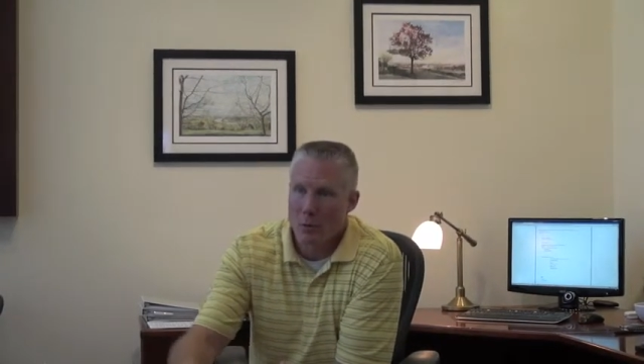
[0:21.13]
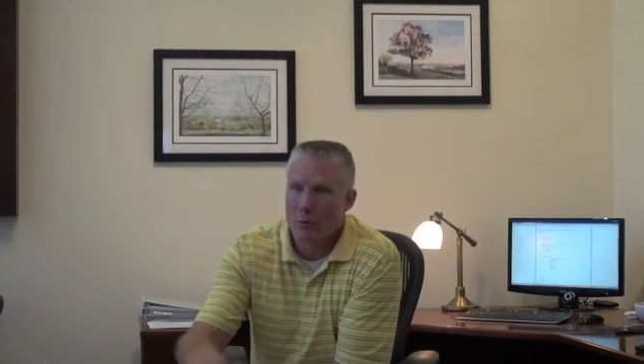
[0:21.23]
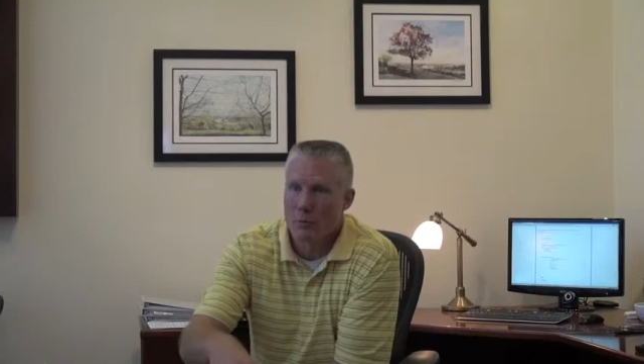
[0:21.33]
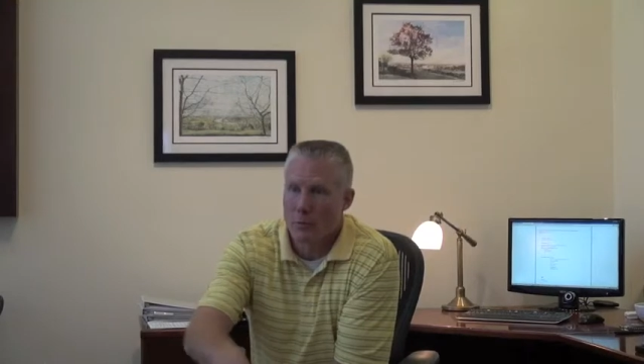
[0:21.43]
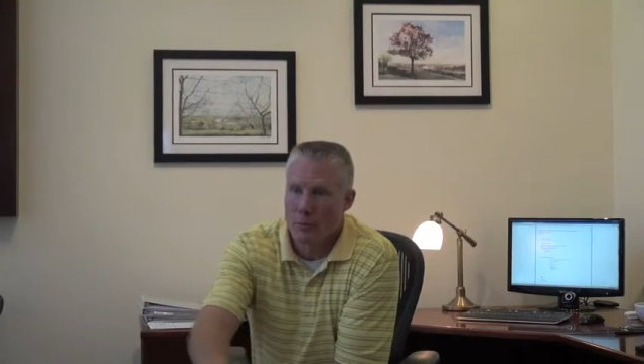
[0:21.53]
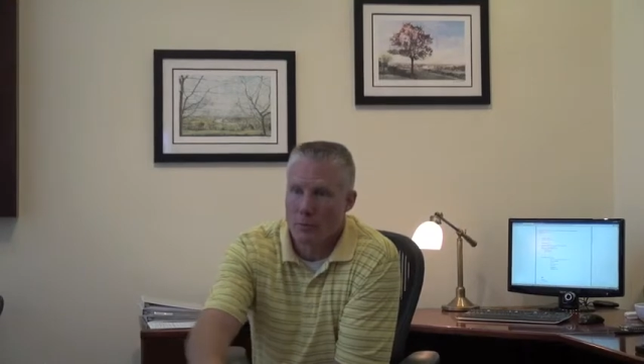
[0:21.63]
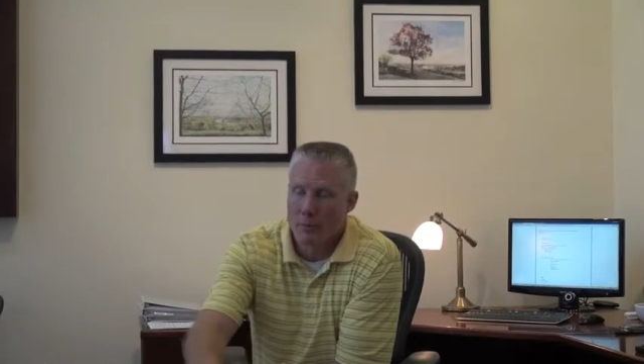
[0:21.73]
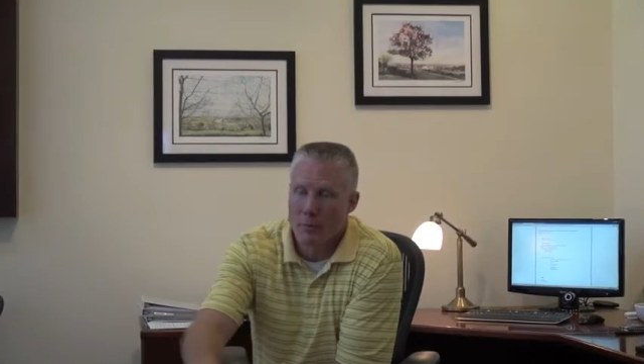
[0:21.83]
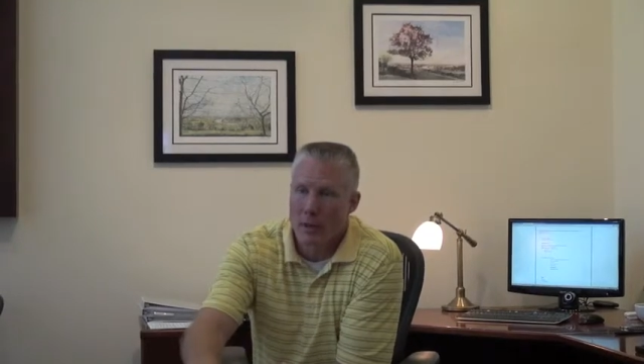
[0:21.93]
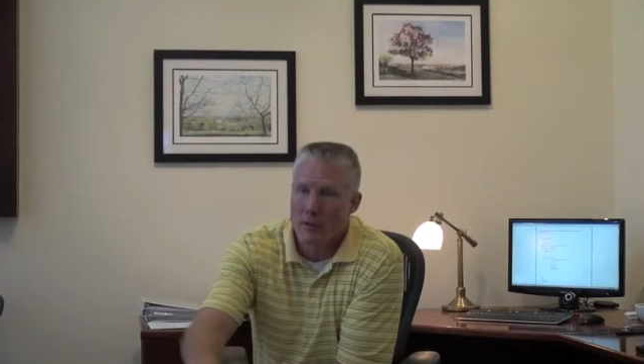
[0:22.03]
Well,
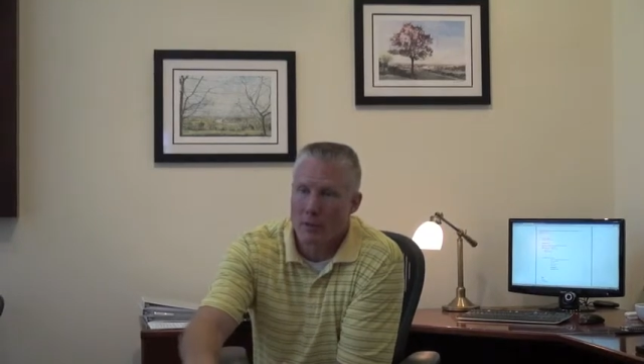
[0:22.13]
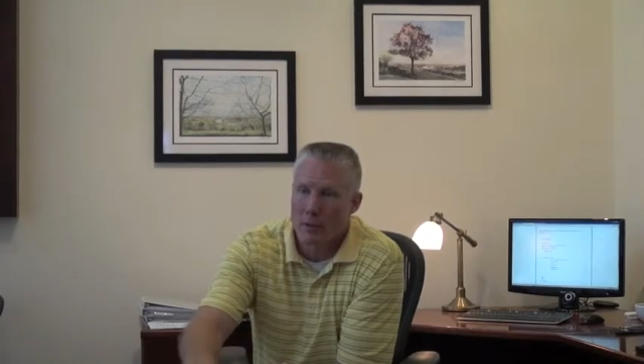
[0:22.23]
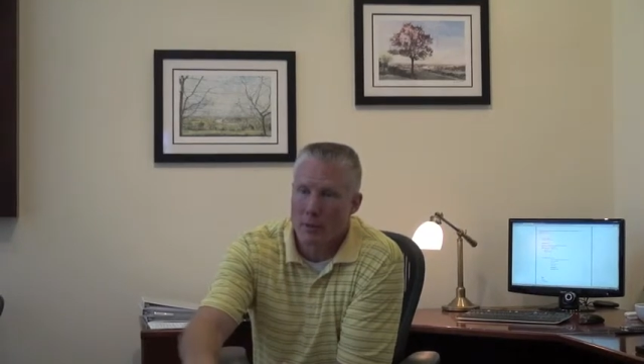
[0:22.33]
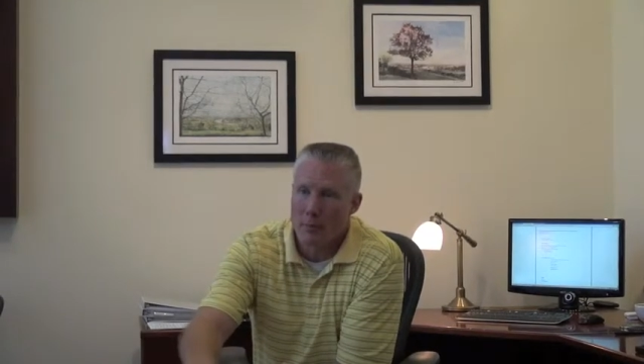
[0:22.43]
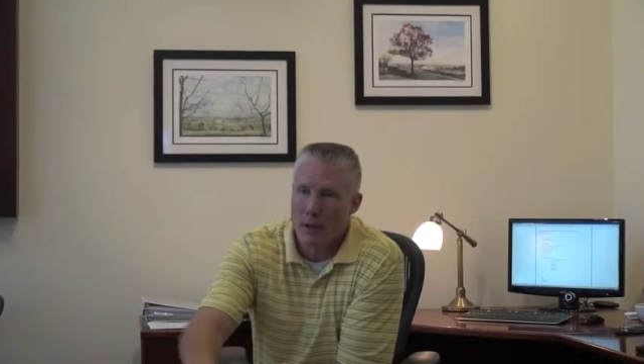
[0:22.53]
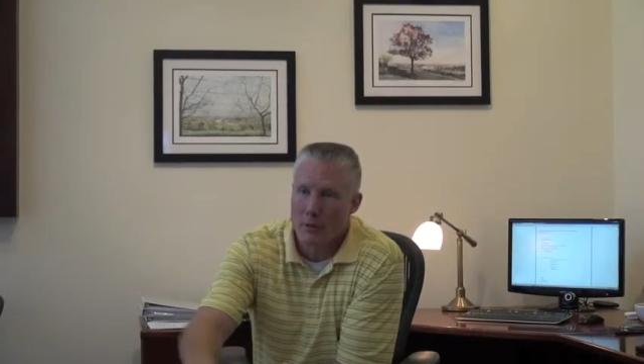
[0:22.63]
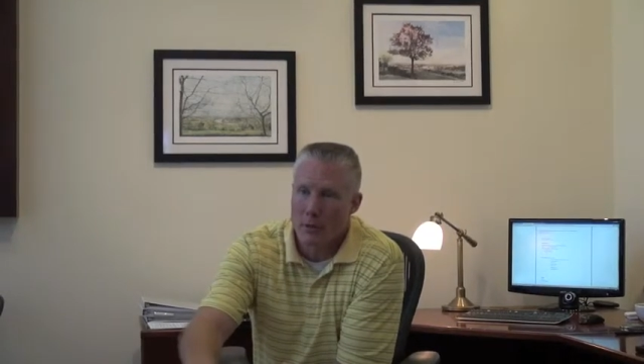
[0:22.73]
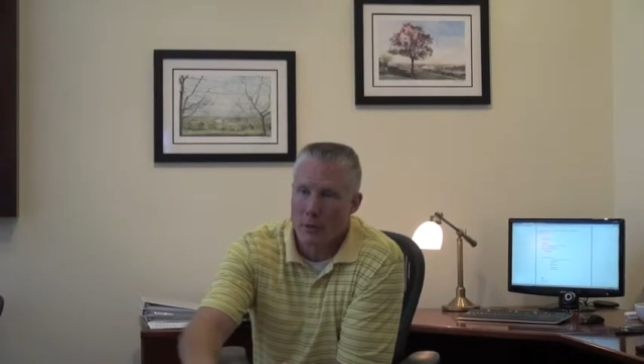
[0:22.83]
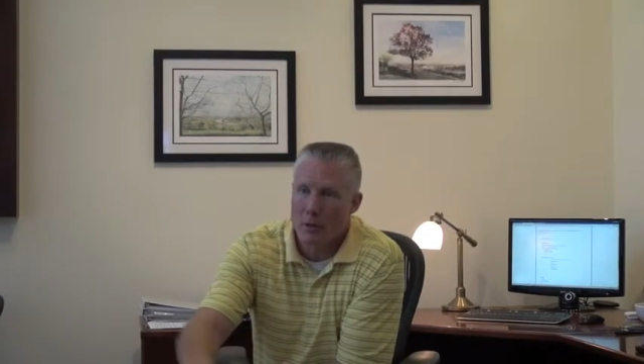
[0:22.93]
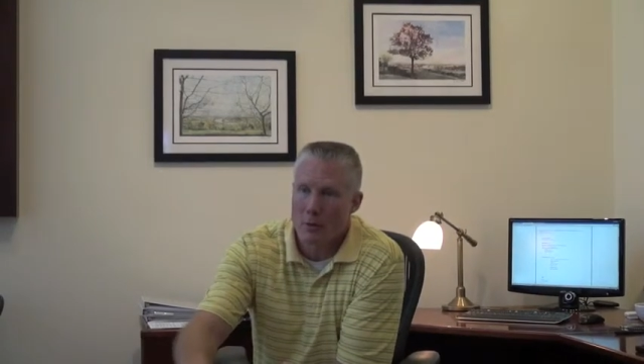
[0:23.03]
lights can be done
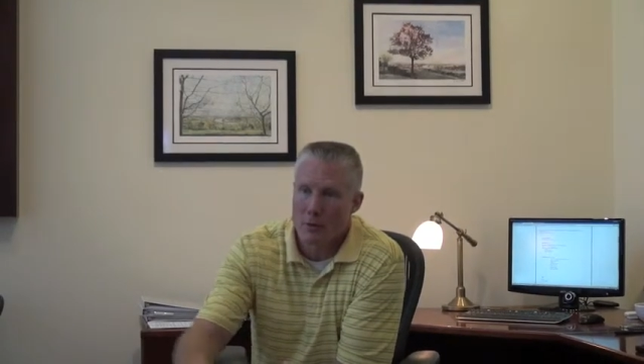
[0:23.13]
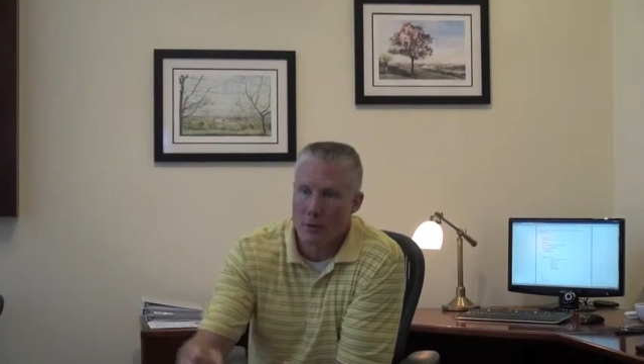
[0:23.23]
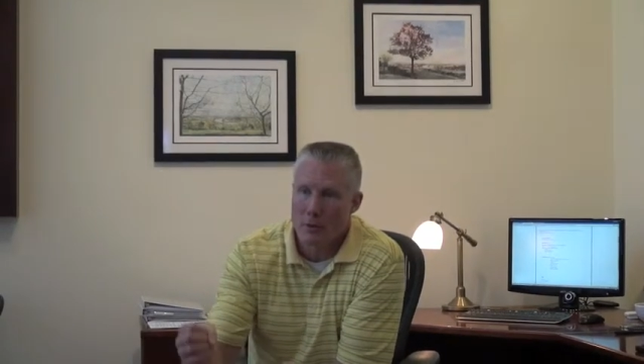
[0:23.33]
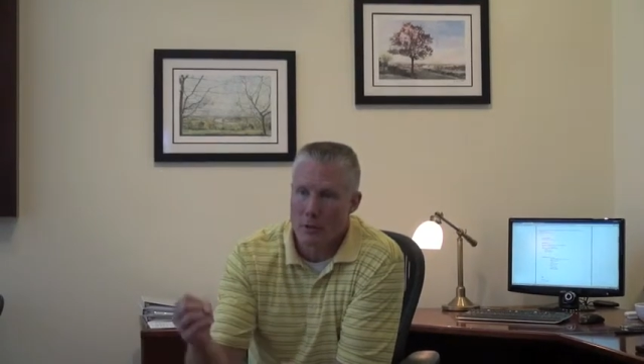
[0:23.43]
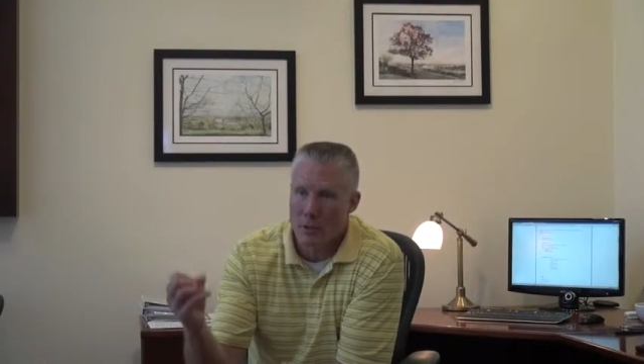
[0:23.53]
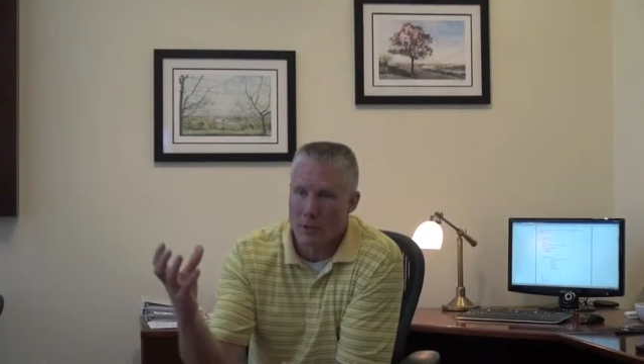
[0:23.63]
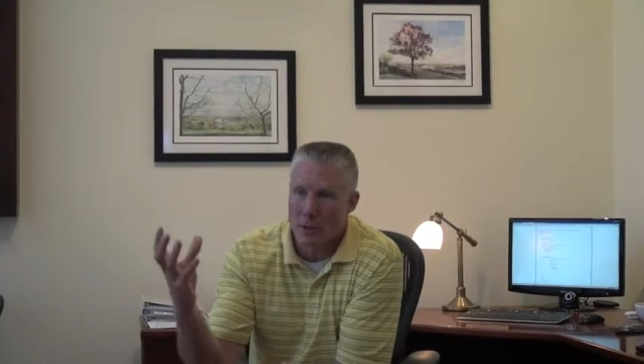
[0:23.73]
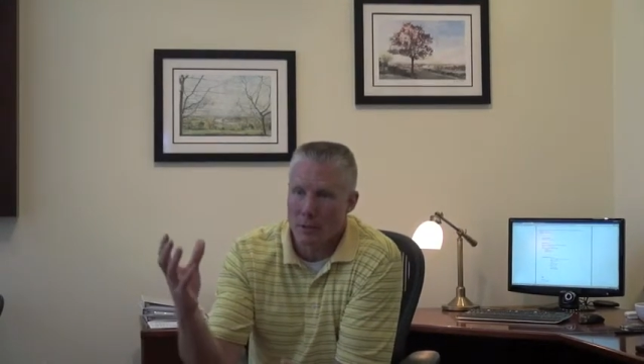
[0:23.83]
manually here, but there is a